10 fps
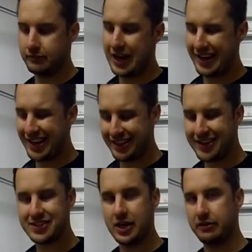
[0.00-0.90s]
I think
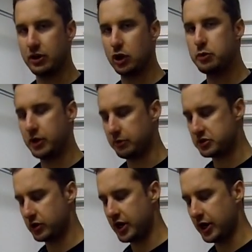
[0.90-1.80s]
it's kind of aluminum,
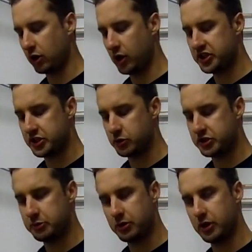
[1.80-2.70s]
so it kind of crushes once
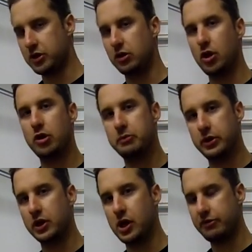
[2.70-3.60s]
you put it under load and put
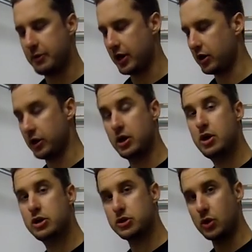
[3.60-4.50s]
the cover back on.
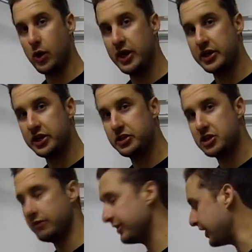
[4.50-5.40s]
So go ahead and get
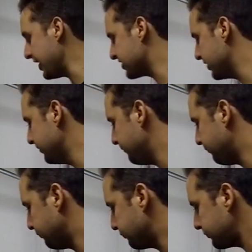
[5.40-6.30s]
yourself a gasket.
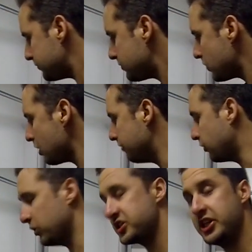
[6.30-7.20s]
Of
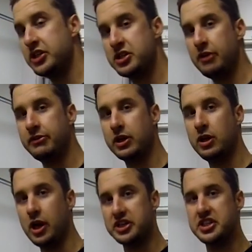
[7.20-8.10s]
course, get yourself the clutch.